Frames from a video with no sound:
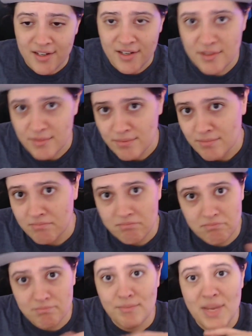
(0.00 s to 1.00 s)
they're
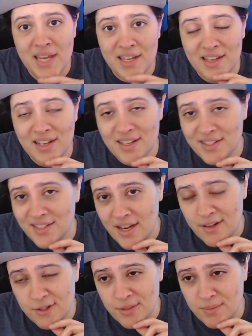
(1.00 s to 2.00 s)
making us
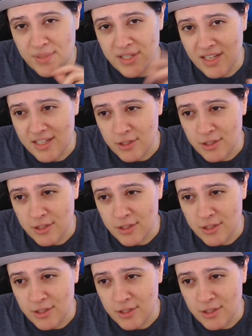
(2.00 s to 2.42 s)
out to be